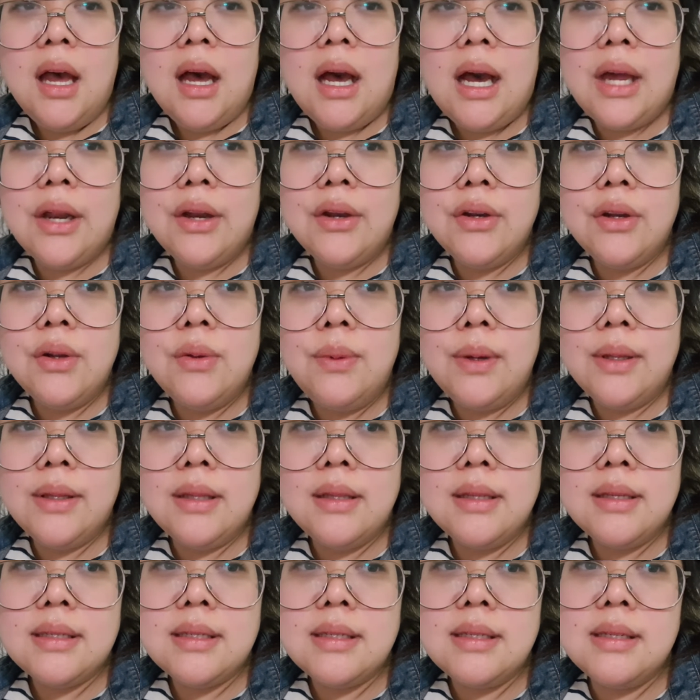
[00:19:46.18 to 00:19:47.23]
I don't know whether
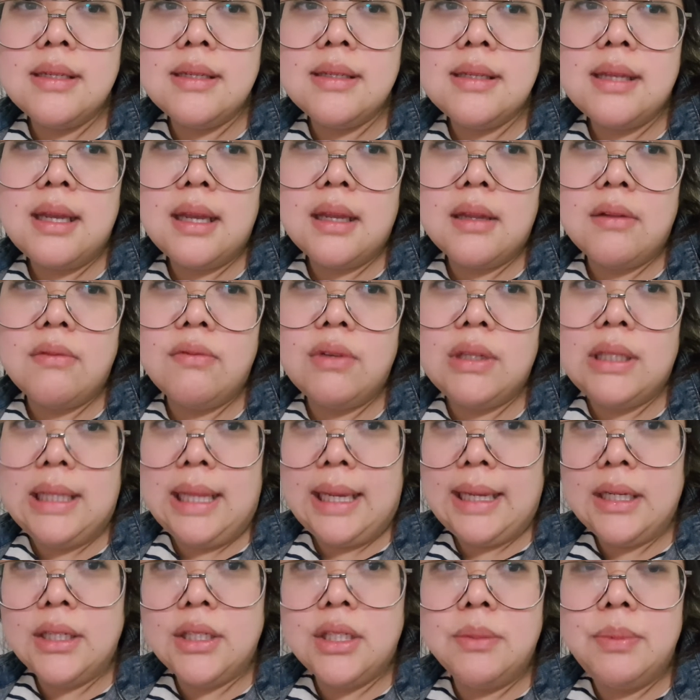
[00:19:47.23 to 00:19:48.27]
this is like
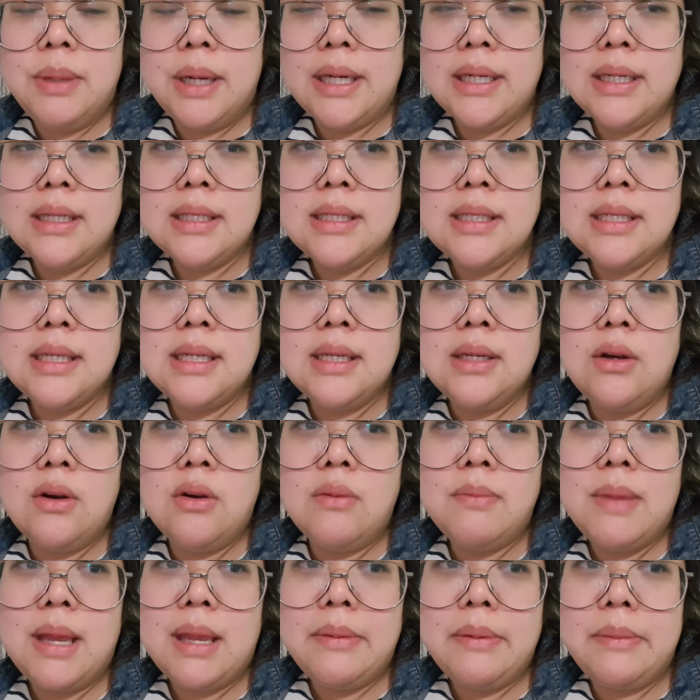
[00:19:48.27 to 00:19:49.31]
related to pregnancy, or
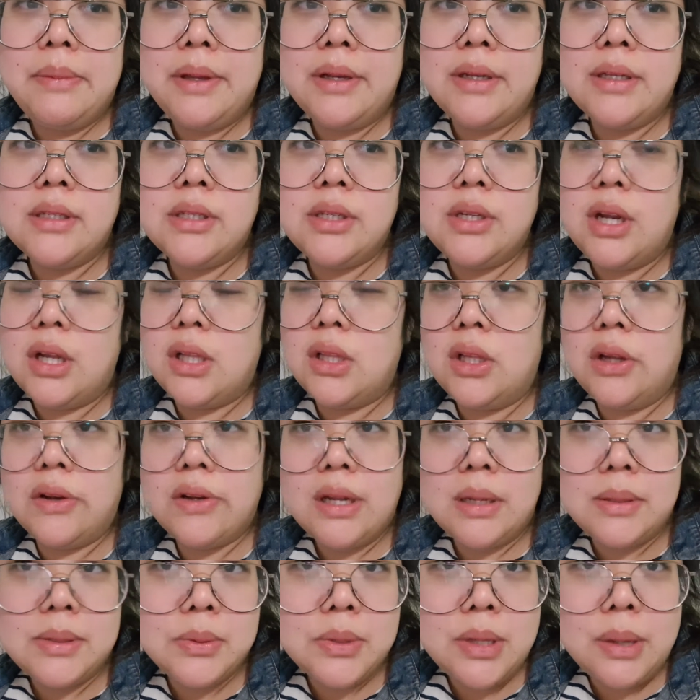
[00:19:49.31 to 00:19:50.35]
maybe because, you know, a lot of
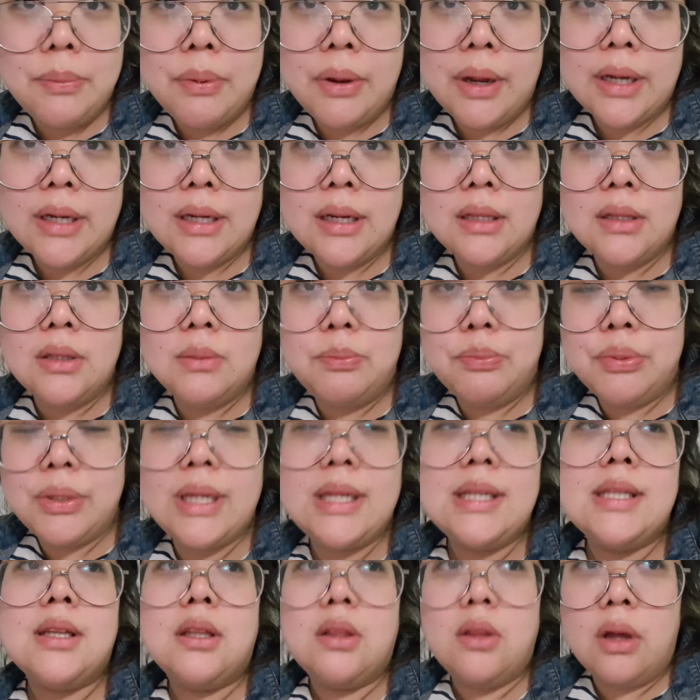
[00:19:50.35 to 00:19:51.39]
times when you're pregnant, it
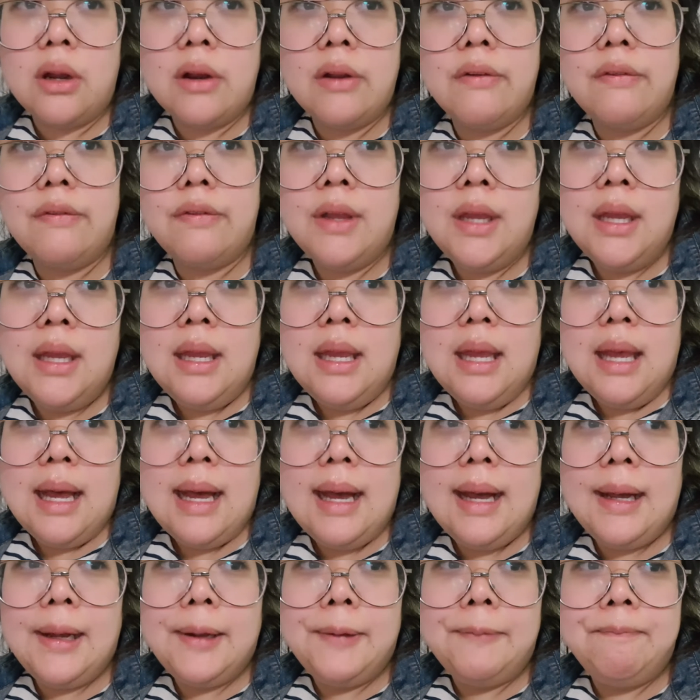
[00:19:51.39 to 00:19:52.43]
brings a lot of
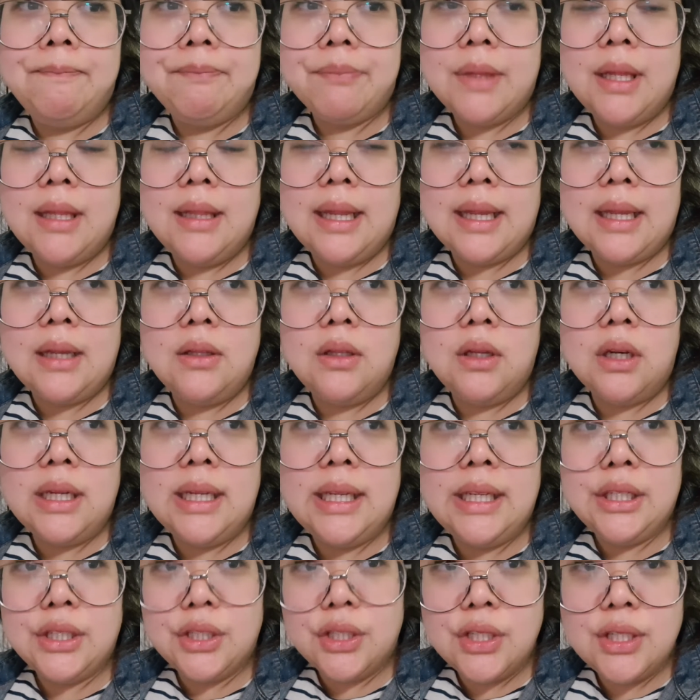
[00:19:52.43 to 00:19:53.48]
like a lot of
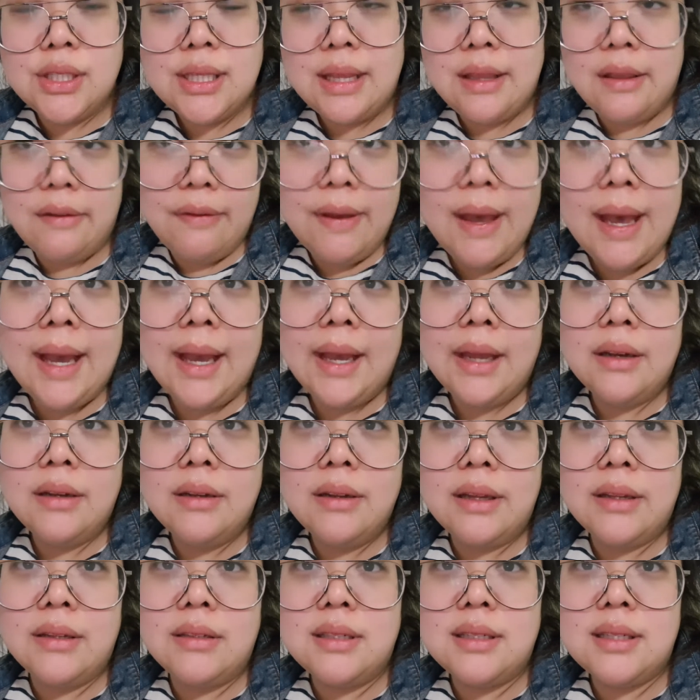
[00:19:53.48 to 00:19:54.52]
issues that you've had
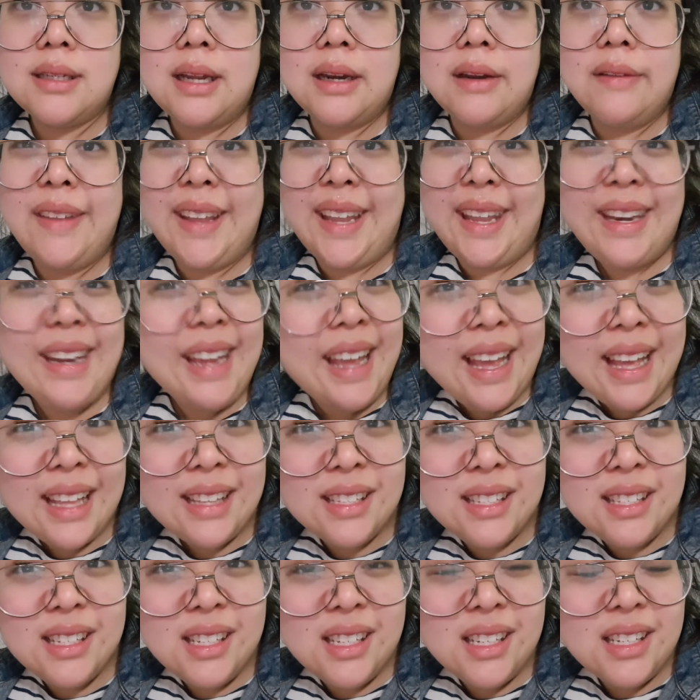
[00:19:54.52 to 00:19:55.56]
and just kind of like
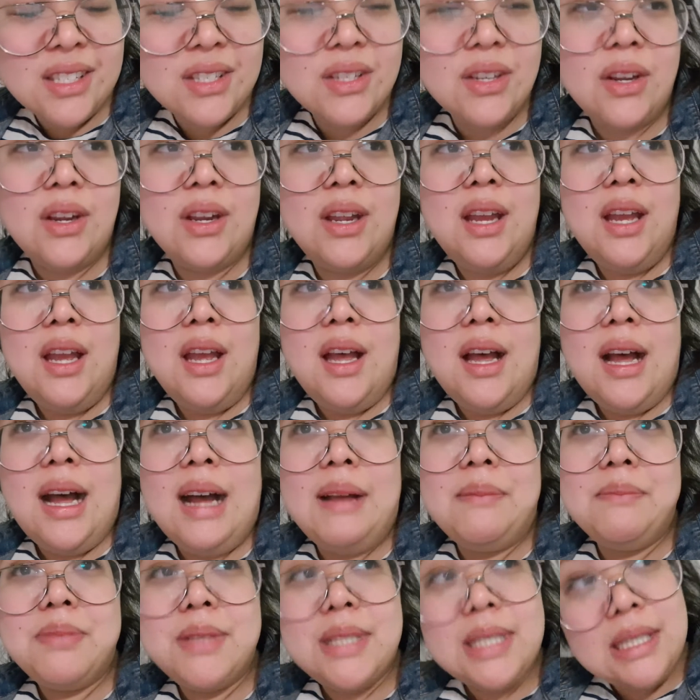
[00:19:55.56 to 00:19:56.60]
enhances it. So
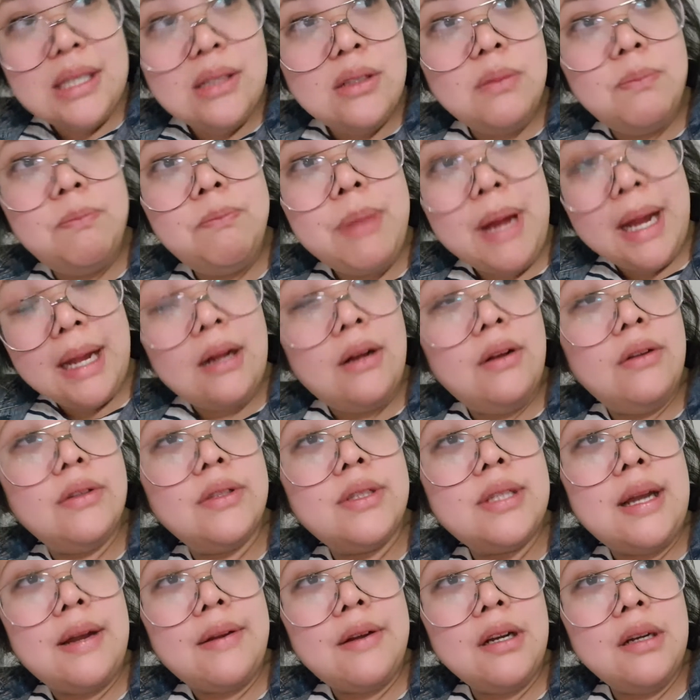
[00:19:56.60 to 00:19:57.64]
I'm still back on,
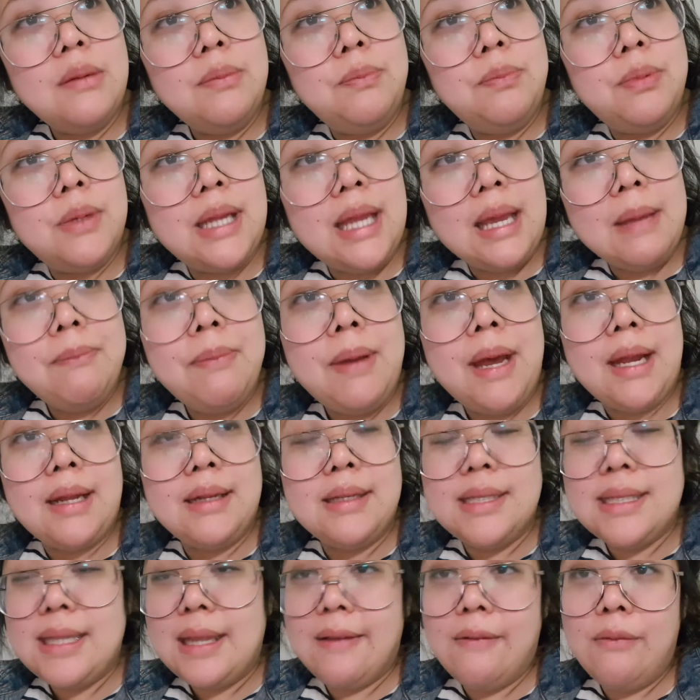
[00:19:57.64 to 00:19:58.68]
so I've got to get back and
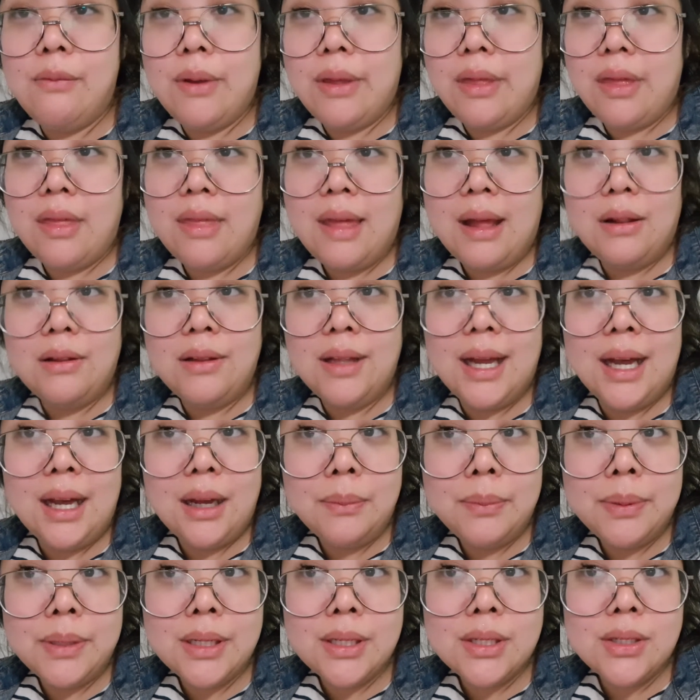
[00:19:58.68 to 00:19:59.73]
see whether that will help it.